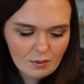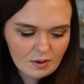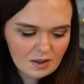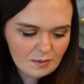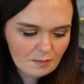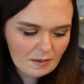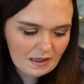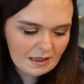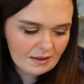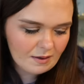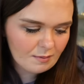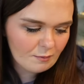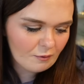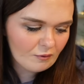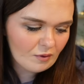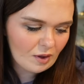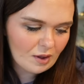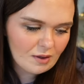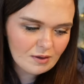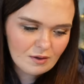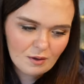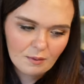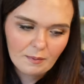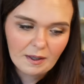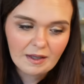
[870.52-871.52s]
always pick some of
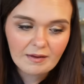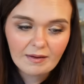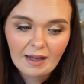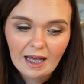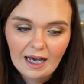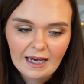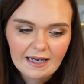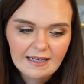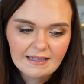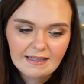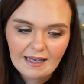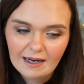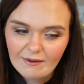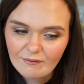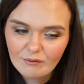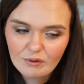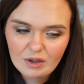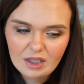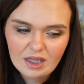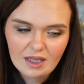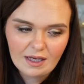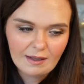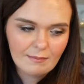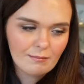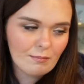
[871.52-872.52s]
those up and that is
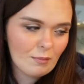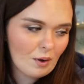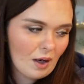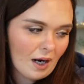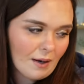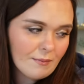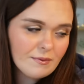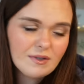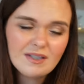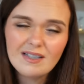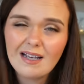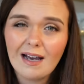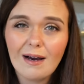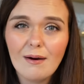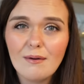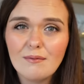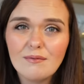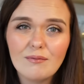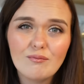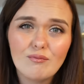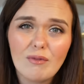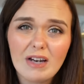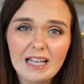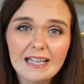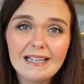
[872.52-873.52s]
everything. But I was,
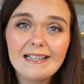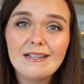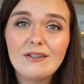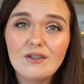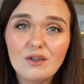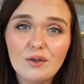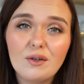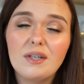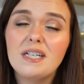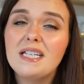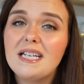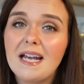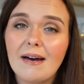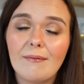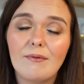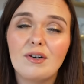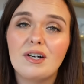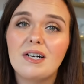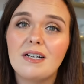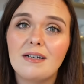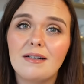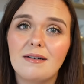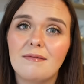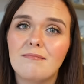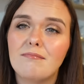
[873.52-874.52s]
I really enjoyed
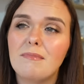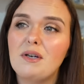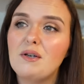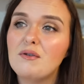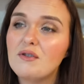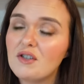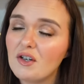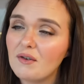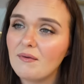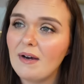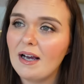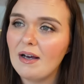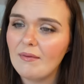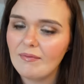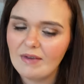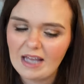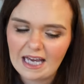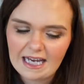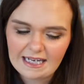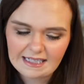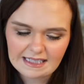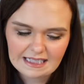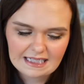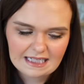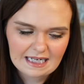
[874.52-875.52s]
having a meet around
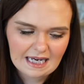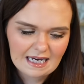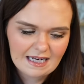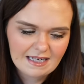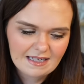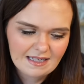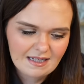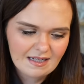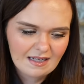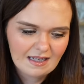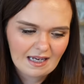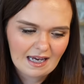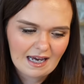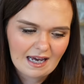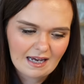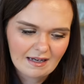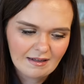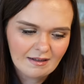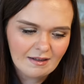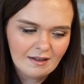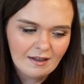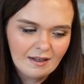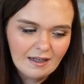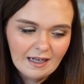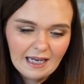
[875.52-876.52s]
there today. I didn't
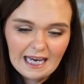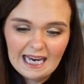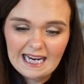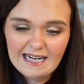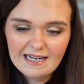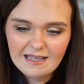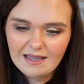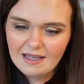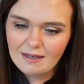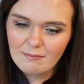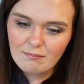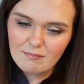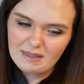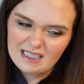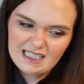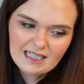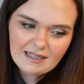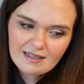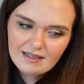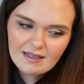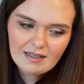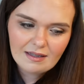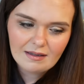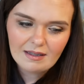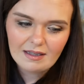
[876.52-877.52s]
get anything
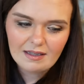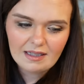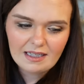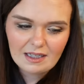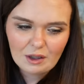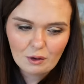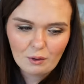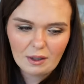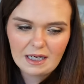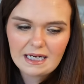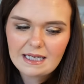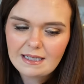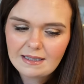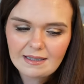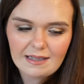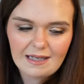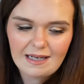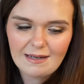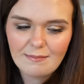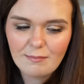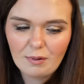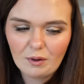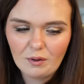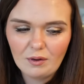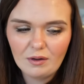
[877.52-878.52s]
particularly
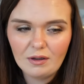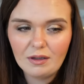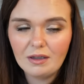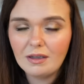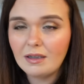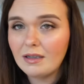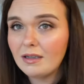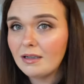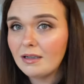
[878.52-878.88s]
crazy, but